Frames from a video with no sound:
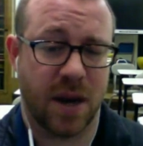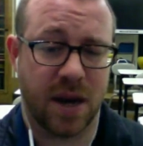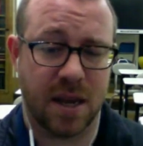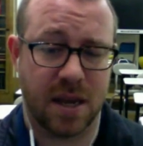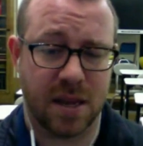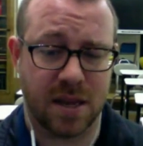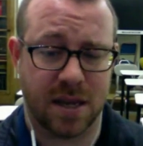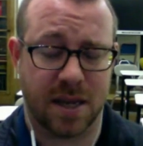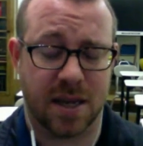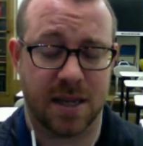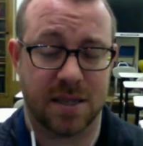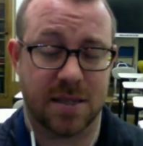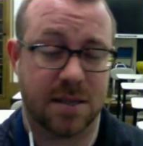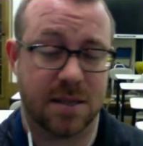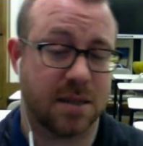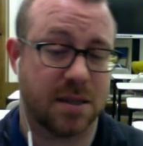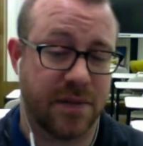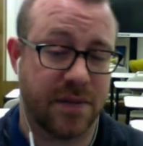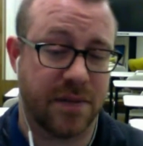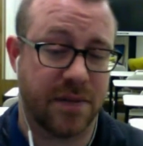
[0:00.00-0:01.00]
And the kids
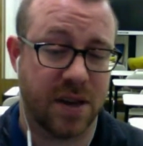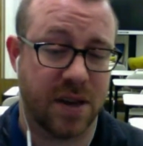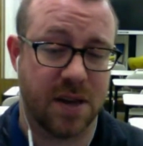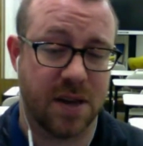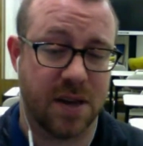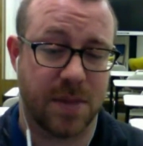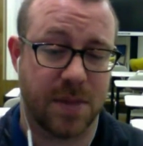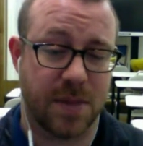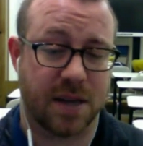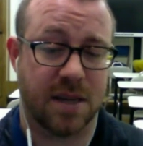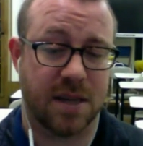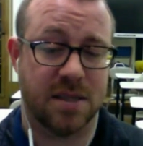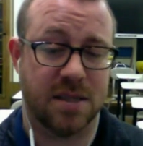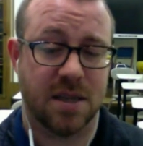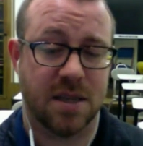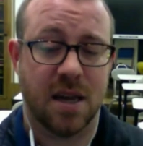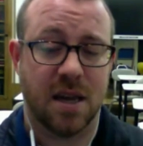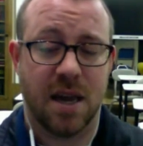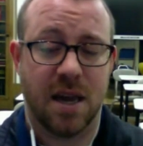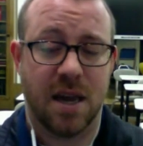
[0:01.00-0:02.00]
love it, and my kids
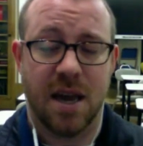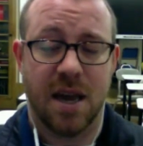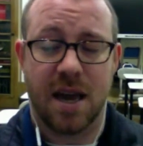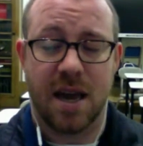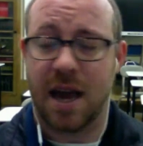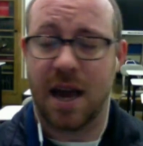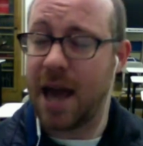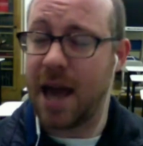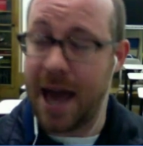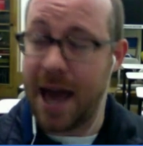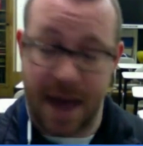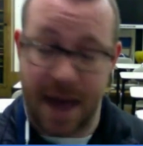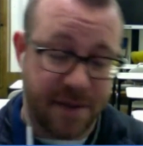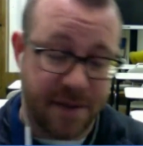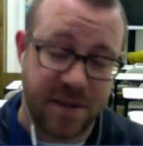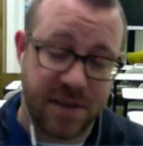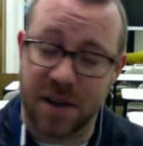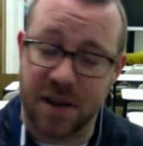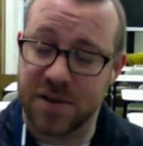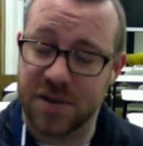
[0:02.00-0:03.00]
have
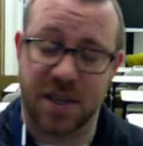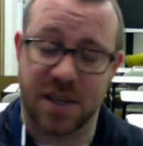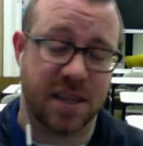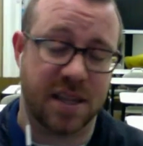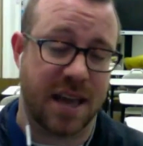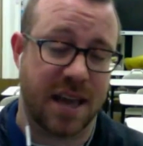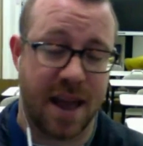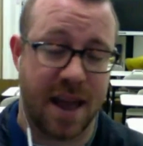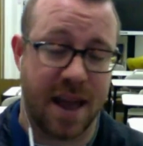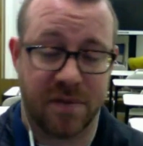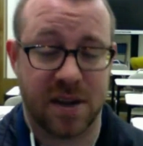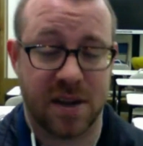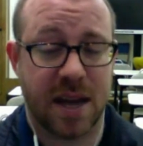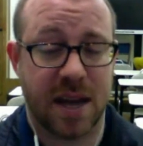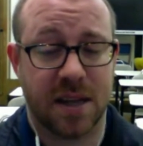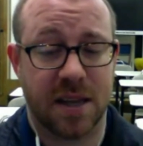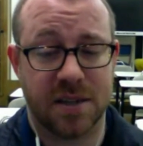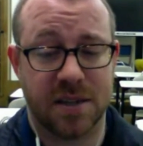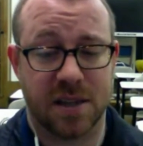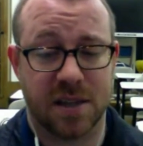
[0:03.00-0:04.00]
the understanding, they have the
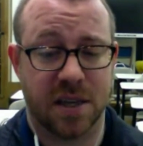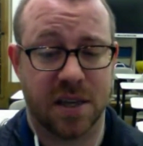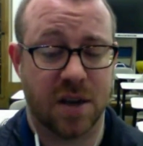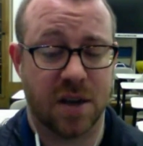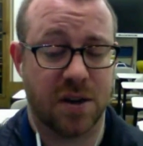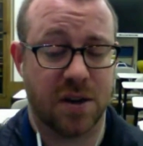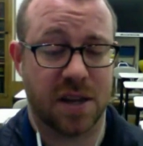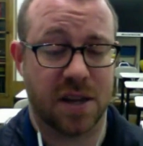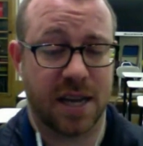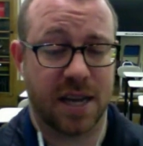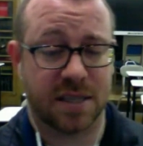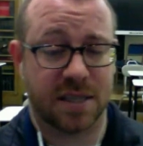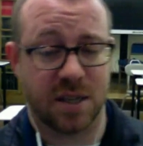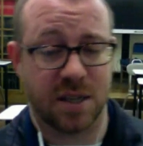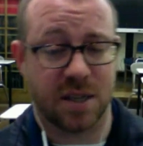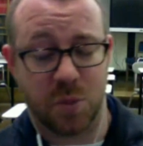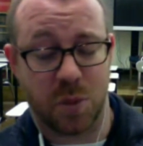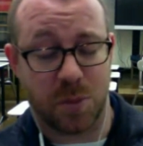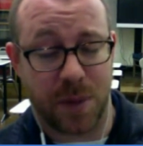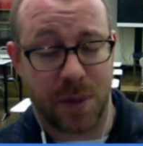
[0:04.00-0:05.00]
knowledge, and they go to the next year
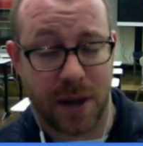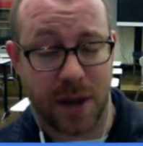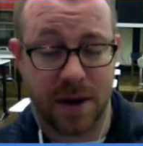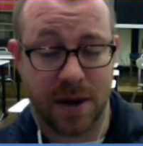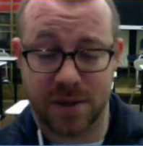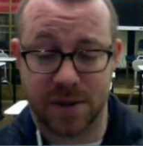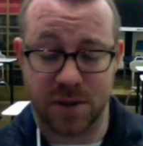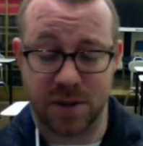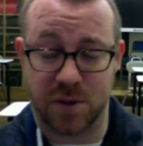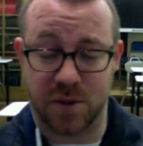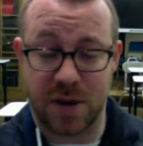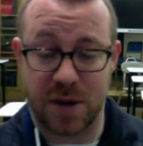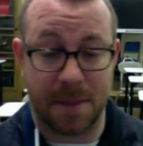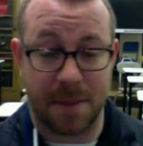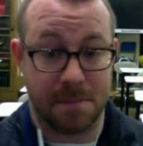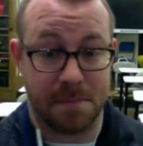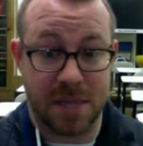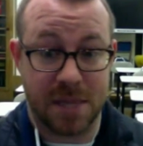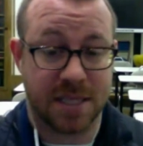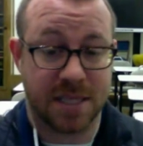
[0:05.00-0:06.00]
prepared, so they're not
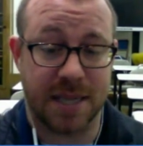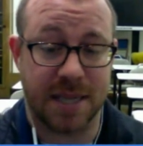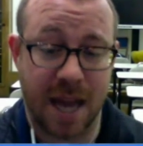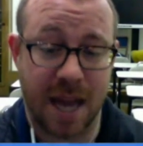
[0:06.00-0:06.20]
missing out